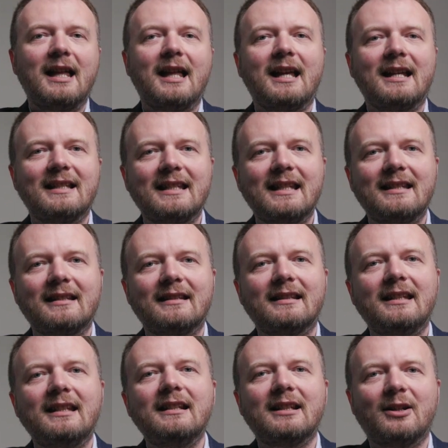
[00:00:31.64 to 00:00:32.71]
A
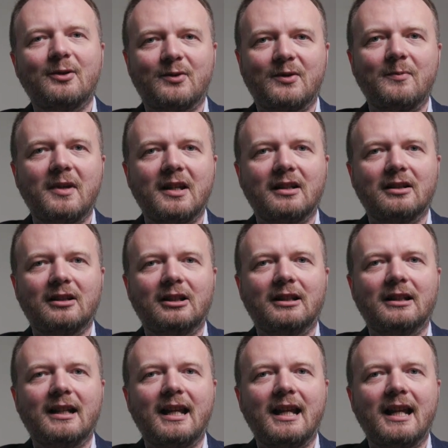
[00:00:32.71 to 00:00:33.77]
seasoned keynote
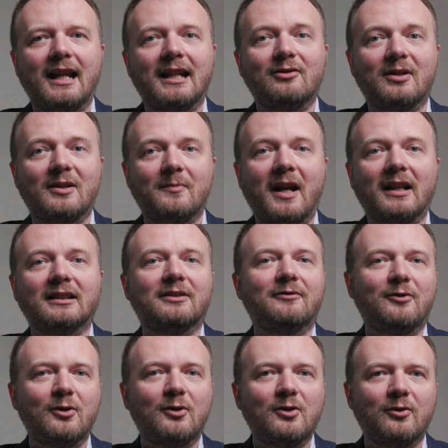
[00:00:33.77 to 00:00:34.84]
speaker and respected
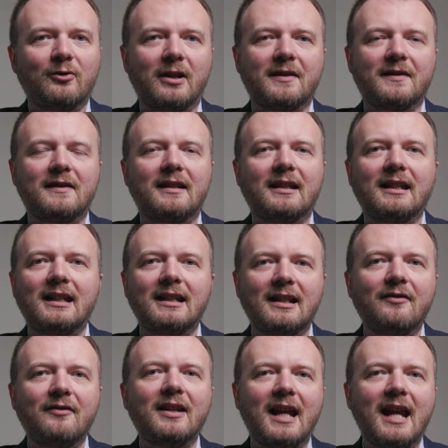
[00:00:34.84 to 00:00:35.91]
futurist, he
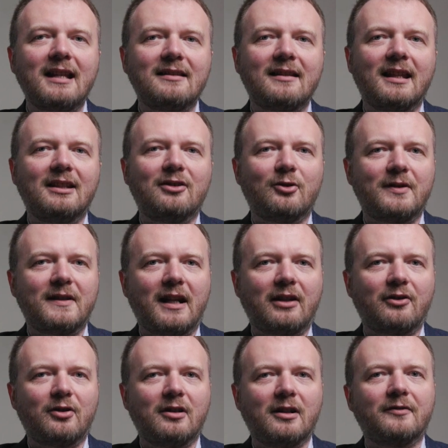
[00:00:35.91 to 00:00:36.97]
navigates the
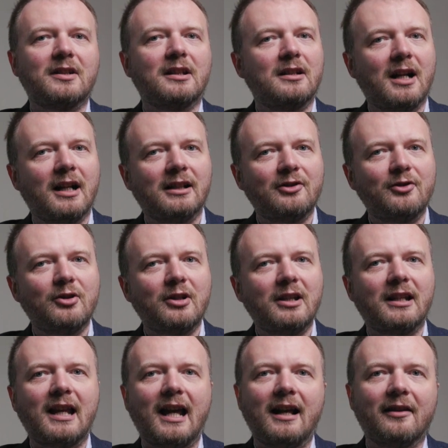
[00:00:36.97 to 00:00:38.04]
intersection of technology
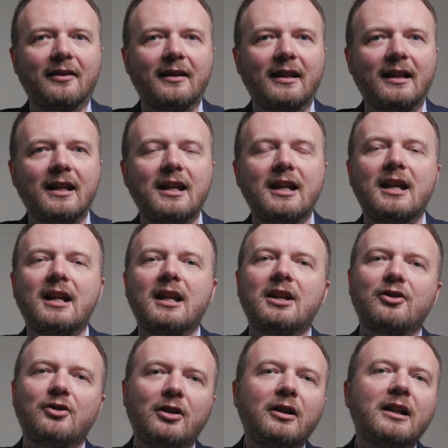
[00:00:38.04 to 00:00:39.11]
and health,
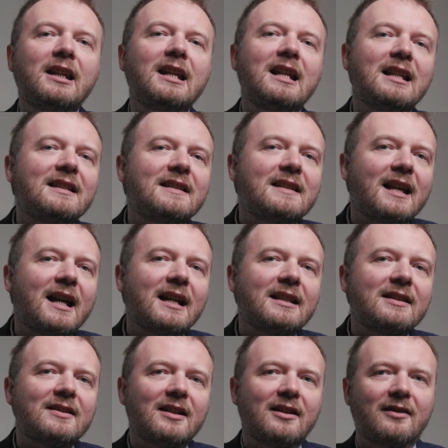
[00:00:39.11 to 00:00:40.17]
sharing
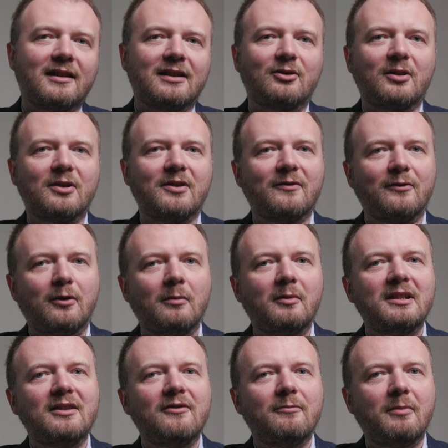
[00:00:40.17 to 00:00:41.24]
insights on the
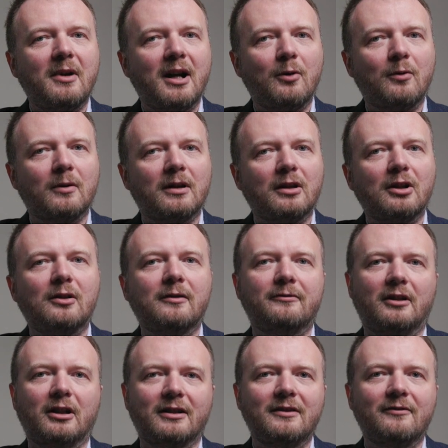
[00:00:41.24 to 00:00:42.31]
transformative power of
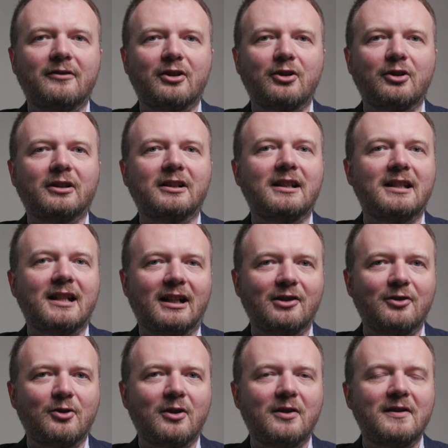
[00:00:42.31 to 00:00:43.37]
artificial
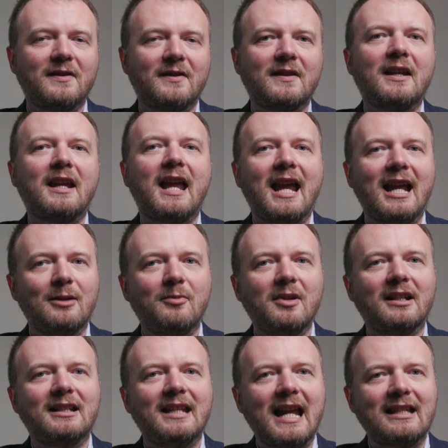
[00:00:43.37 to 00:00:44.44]
intelligence and
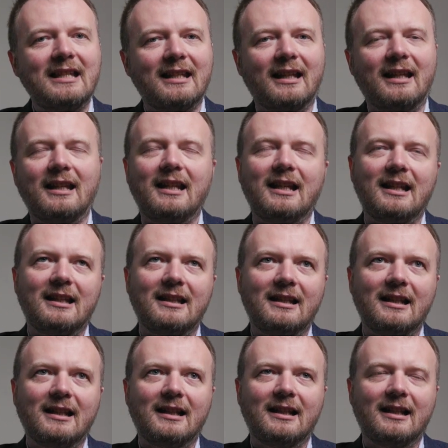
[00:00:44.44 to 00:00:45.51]
big data
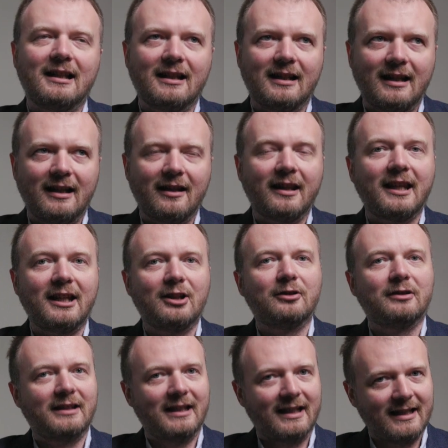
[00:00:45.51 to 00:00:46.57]
in a
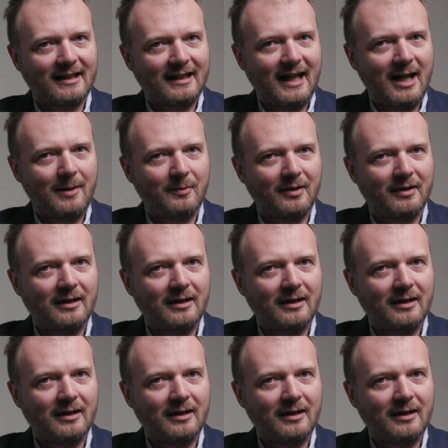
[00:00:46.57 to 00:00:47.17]
healthcare landscape.